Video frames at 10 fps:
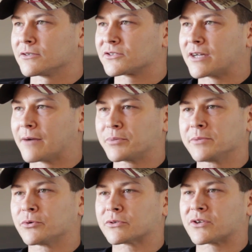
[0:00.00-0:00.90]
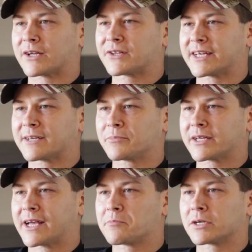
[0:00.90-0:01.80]
stop people? So I think it
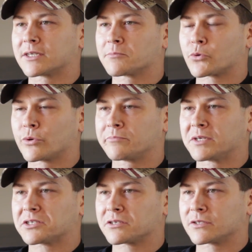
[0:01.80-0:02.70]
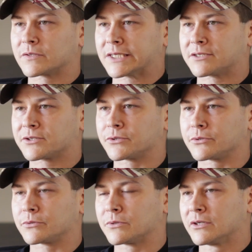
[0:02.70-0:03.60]
became my number one mission, is
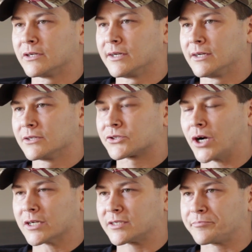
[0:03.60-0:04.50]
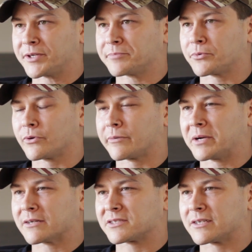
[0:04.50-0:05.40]
to talk to people
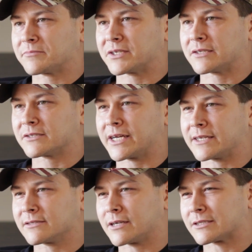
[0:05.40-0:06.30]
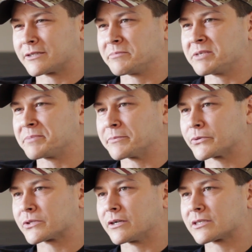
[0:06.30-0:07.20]
about something that not too many
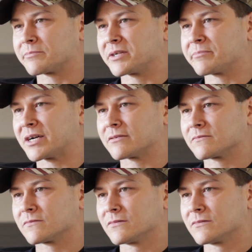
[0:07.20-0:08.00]
people talk to me about.